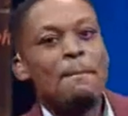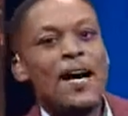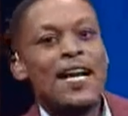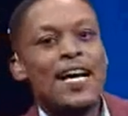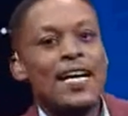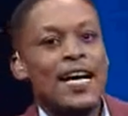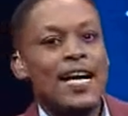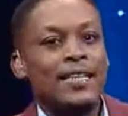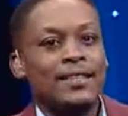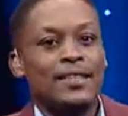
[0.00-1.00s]

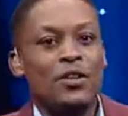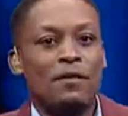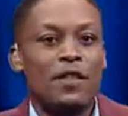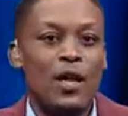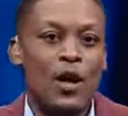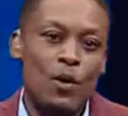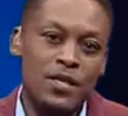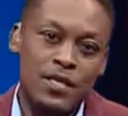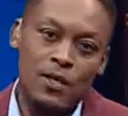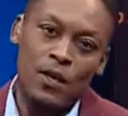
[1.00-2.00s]
Manaka, you have the
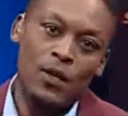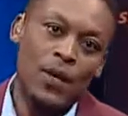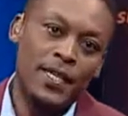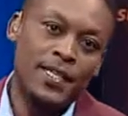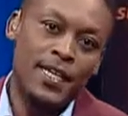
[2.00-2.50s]
lowest score and